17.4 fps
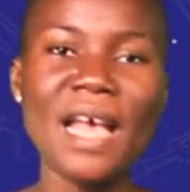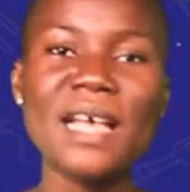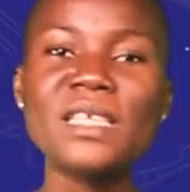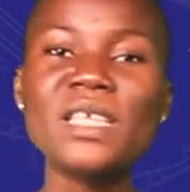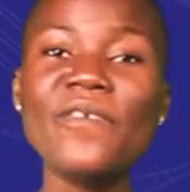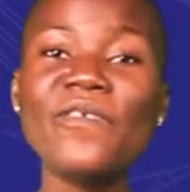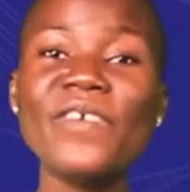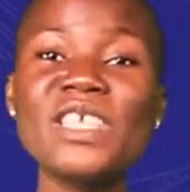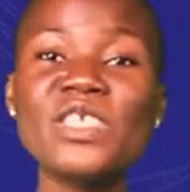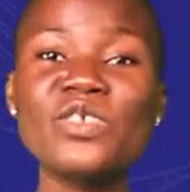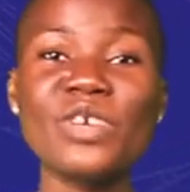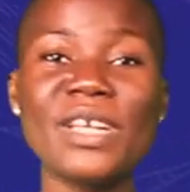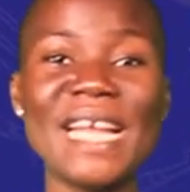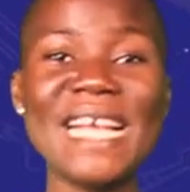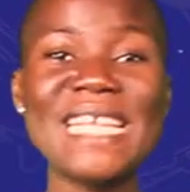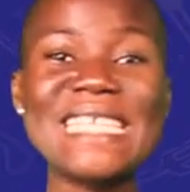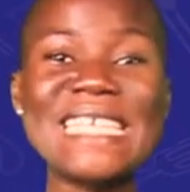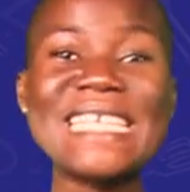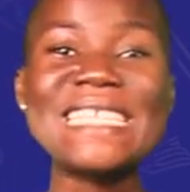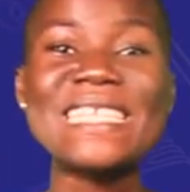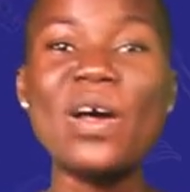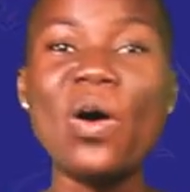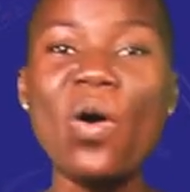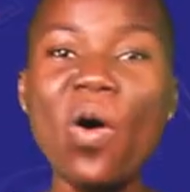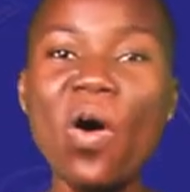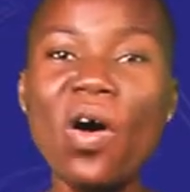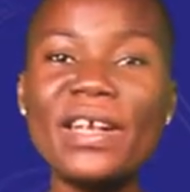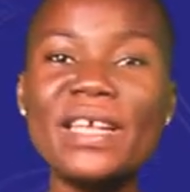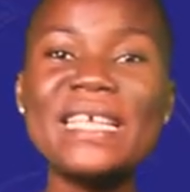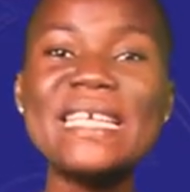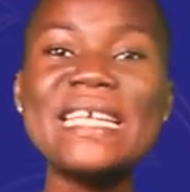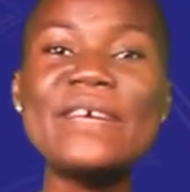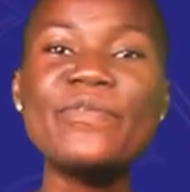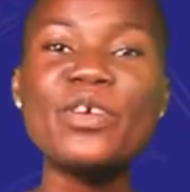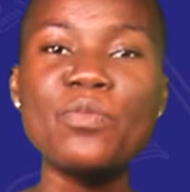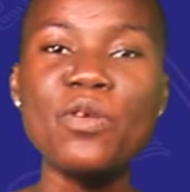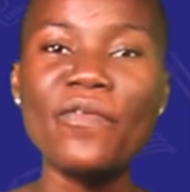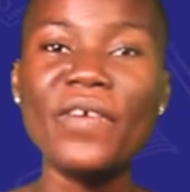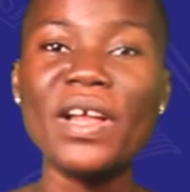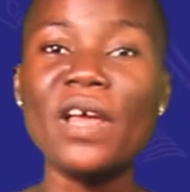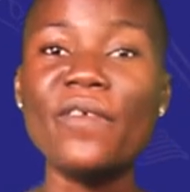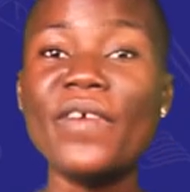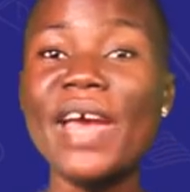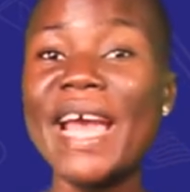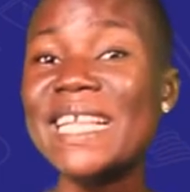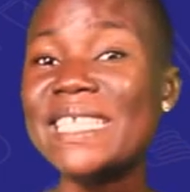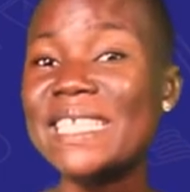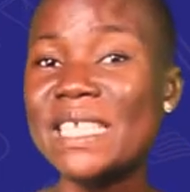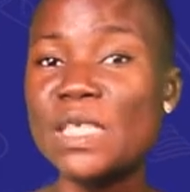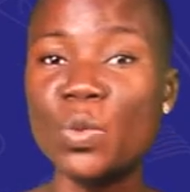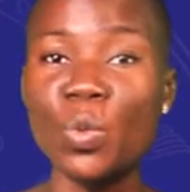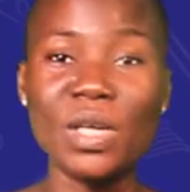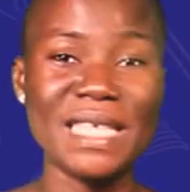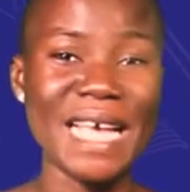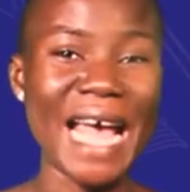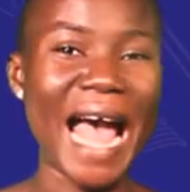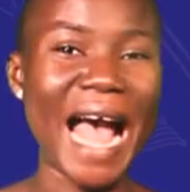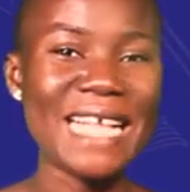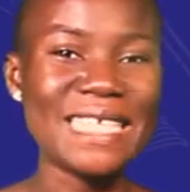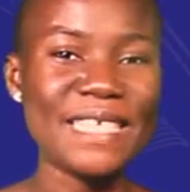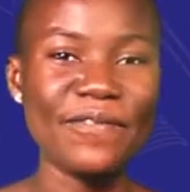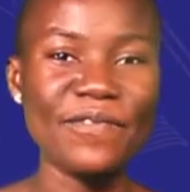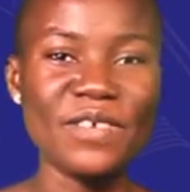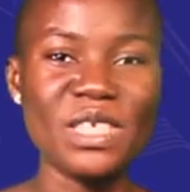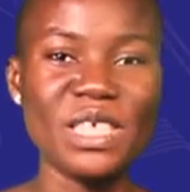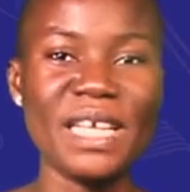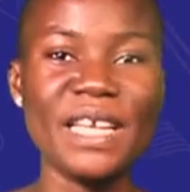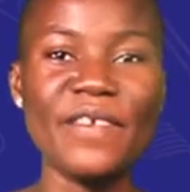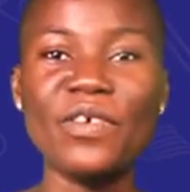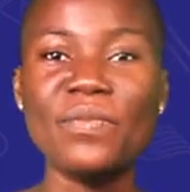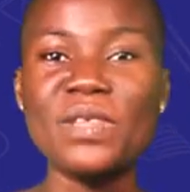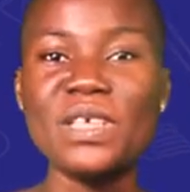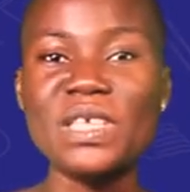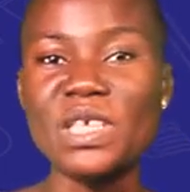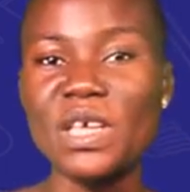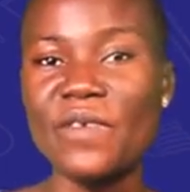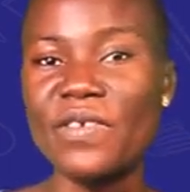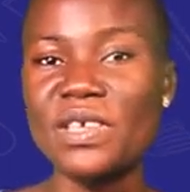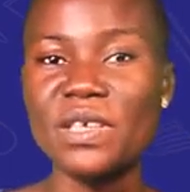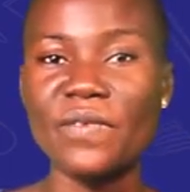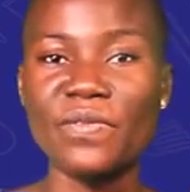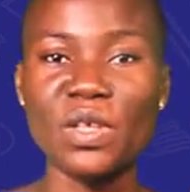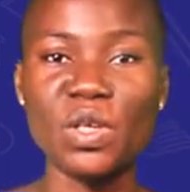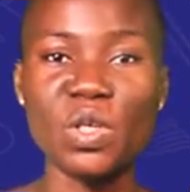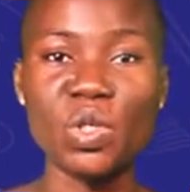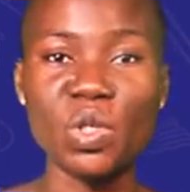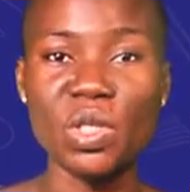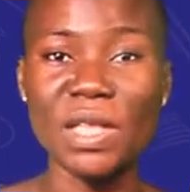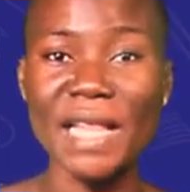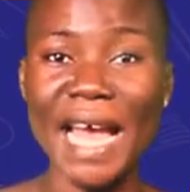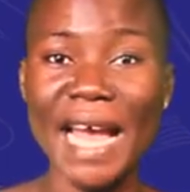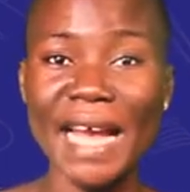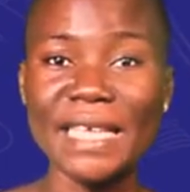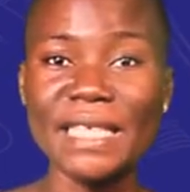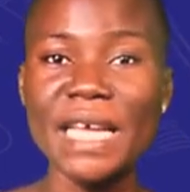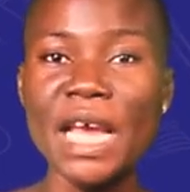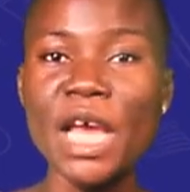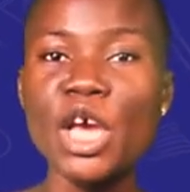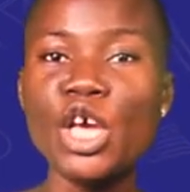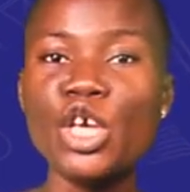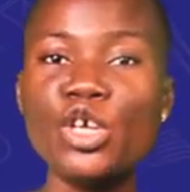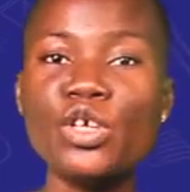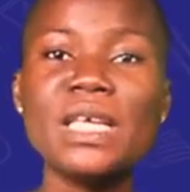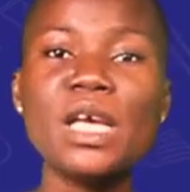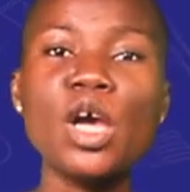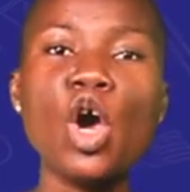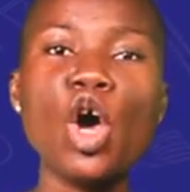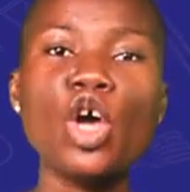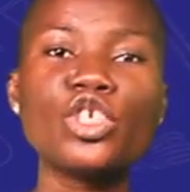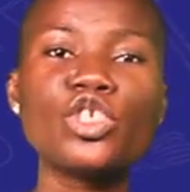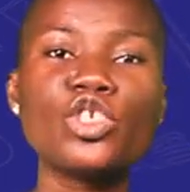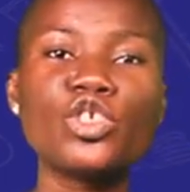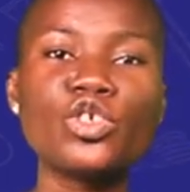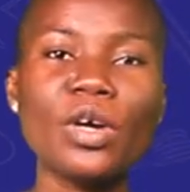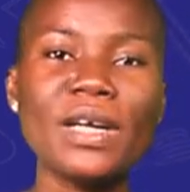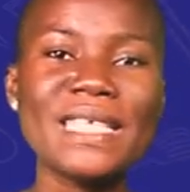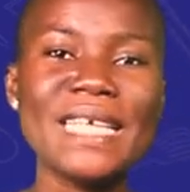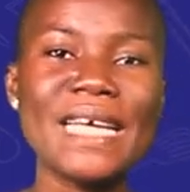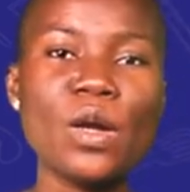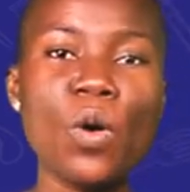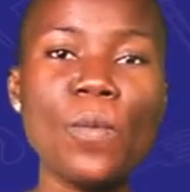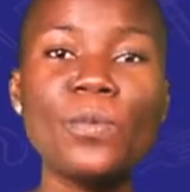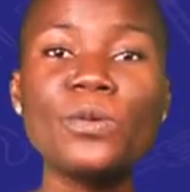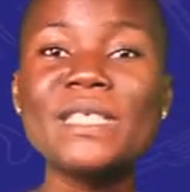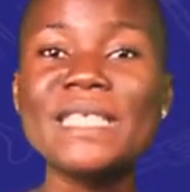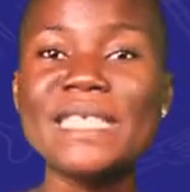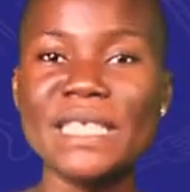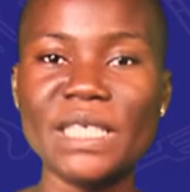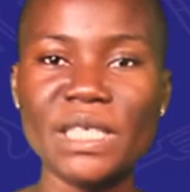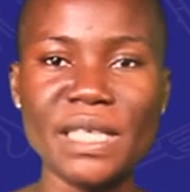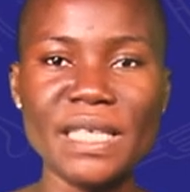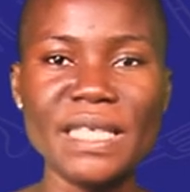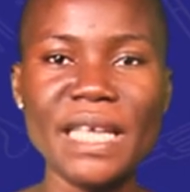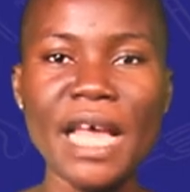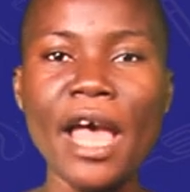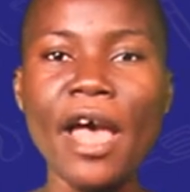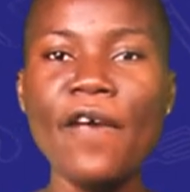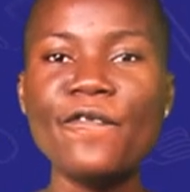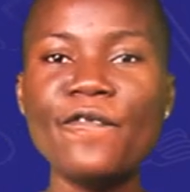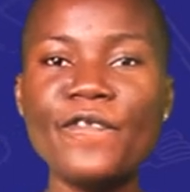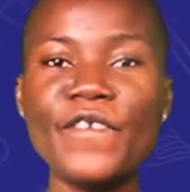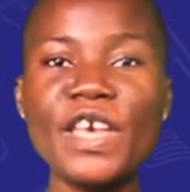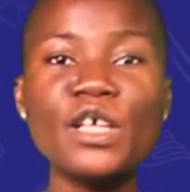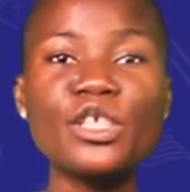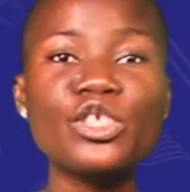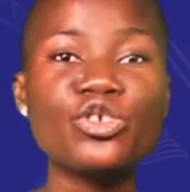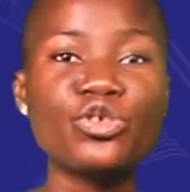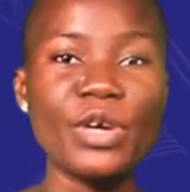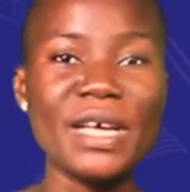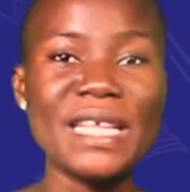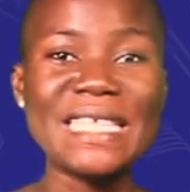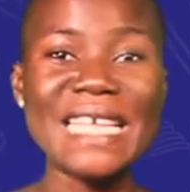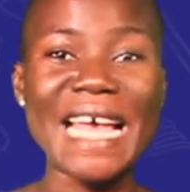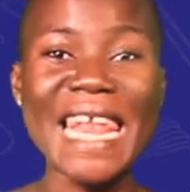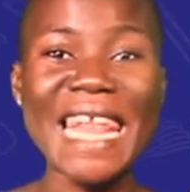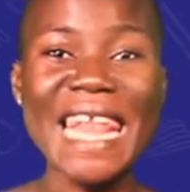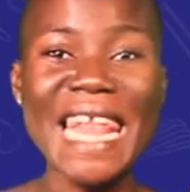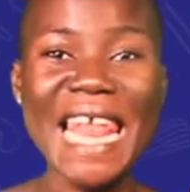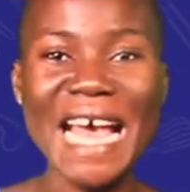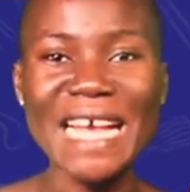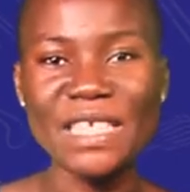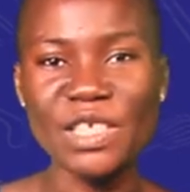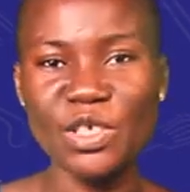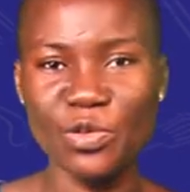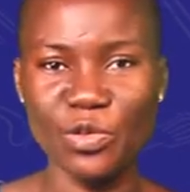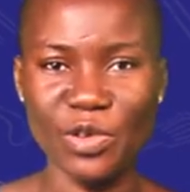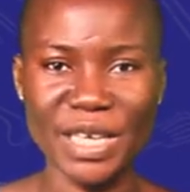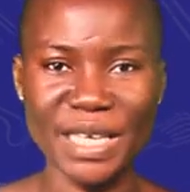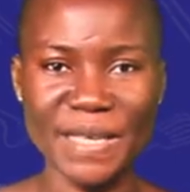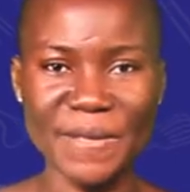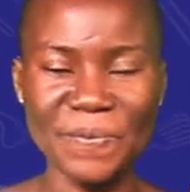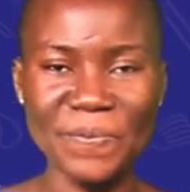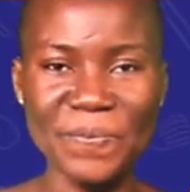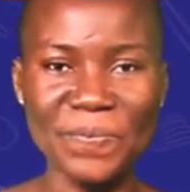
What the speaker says: Surface drainage is the orderly removal of excess water artificially from the surface of the land using constructed open ditches, field drains, and land grading.